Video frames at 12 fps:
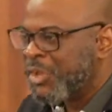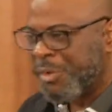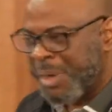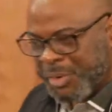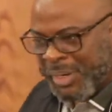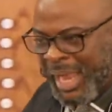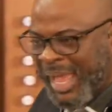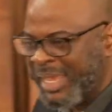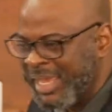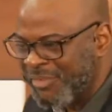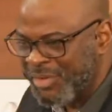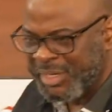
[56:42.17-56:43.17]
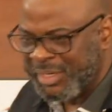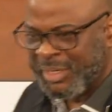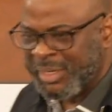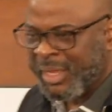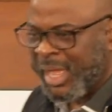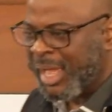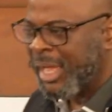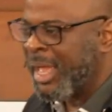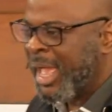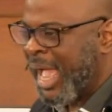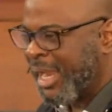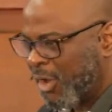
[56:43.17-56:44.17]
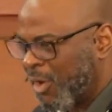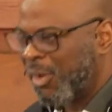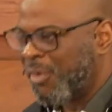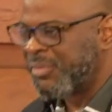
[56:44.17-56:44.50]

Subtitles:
regular giving, and all of